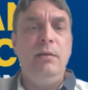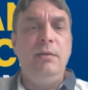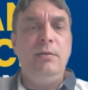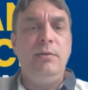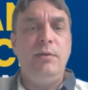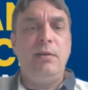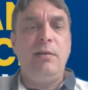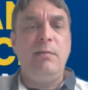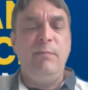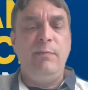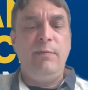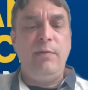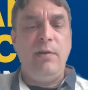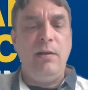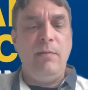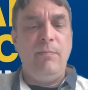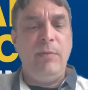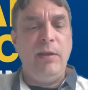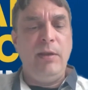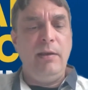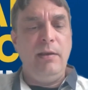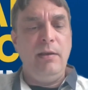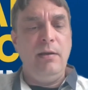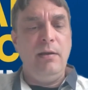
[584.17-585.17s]
to confirm
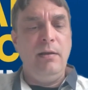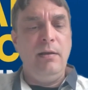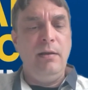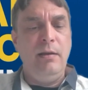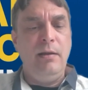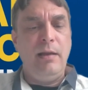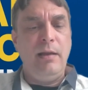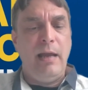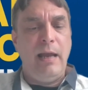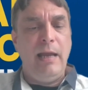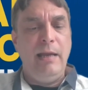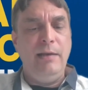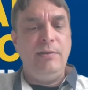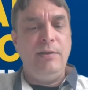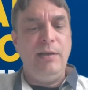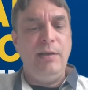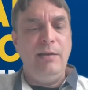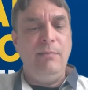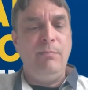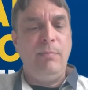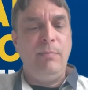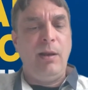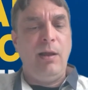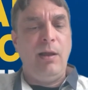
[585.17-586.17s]
that you're
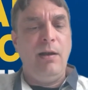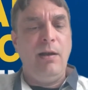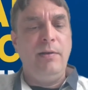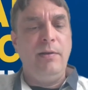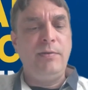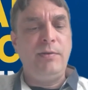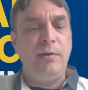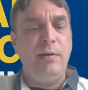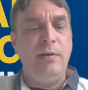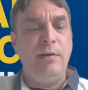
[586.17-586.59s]
18 plus.